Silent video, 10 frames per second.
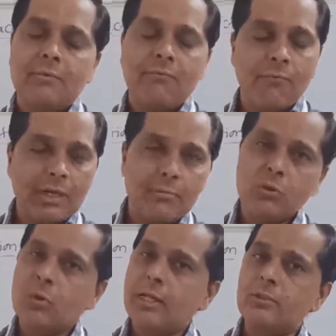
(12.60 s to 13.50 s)
Welcome
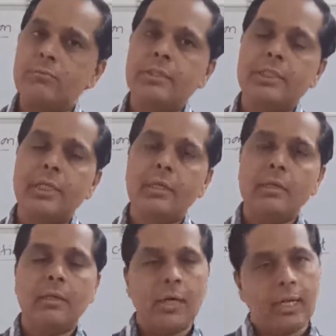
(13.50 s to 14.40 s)
to Classroom
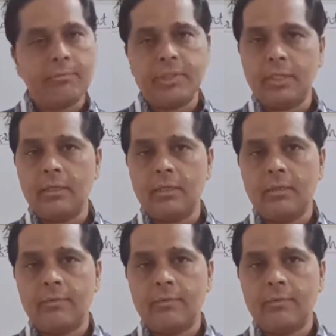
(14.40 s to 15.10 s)
Teaching. I am Shekhar.